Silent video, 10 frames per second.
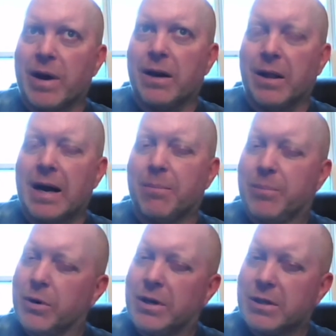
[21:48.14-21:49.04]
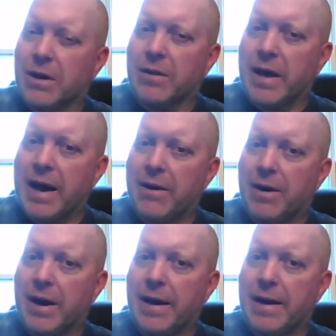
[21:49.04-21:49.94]
um, I, have
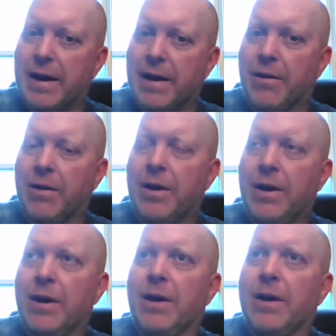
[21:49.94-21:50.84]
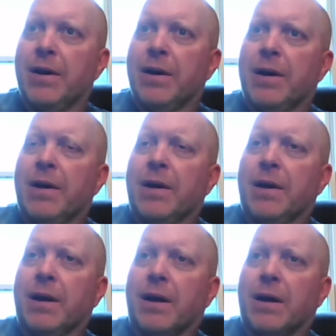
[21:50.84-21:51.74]
read a lot of books on that, right? And
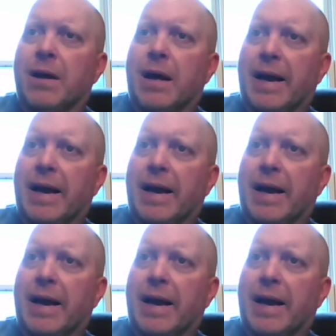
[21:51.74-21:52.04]
I'll